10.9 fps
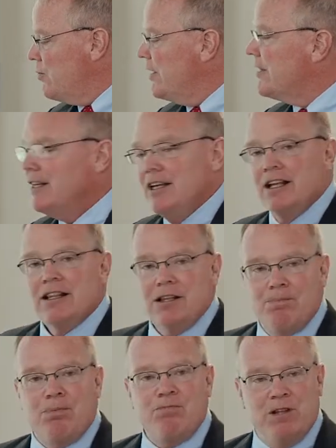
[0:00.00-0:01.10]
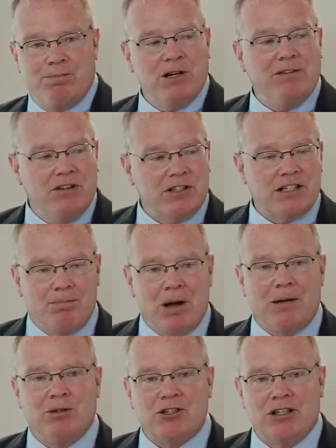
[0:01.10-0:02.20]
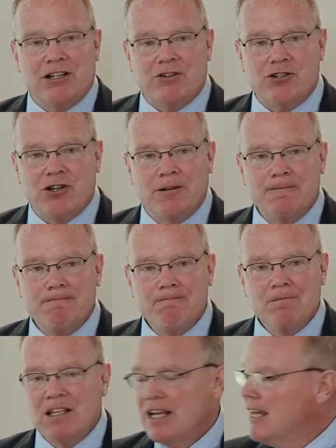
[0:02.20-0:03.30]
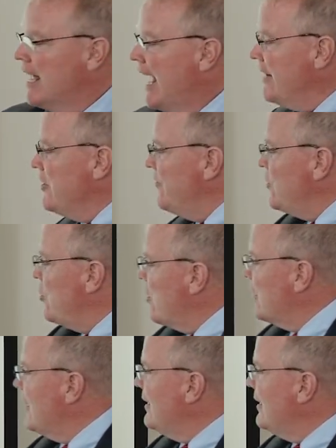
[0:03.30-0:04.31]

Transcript: with the previously published literature. And if you go to the